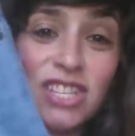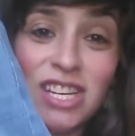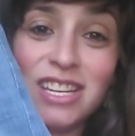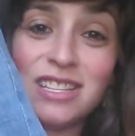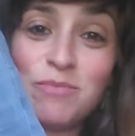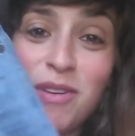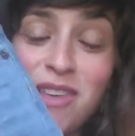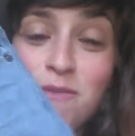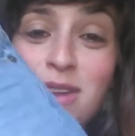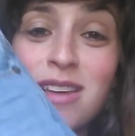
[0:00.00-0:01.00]
jeans, but
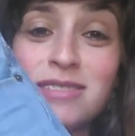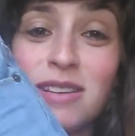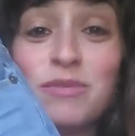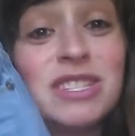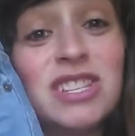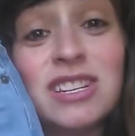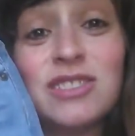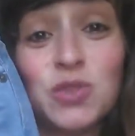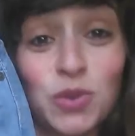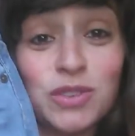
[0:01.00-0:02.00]
they will end up as jean
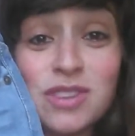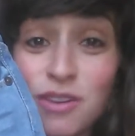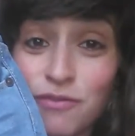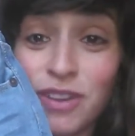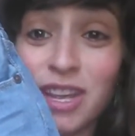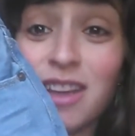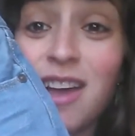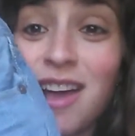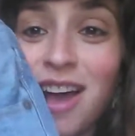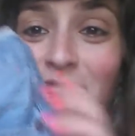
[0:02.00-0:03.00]
shorts, hopefully,
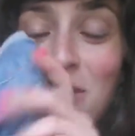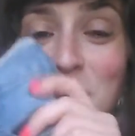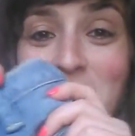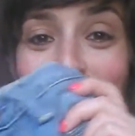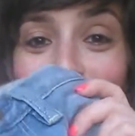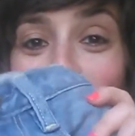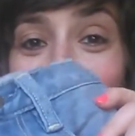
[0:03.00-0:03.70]
and they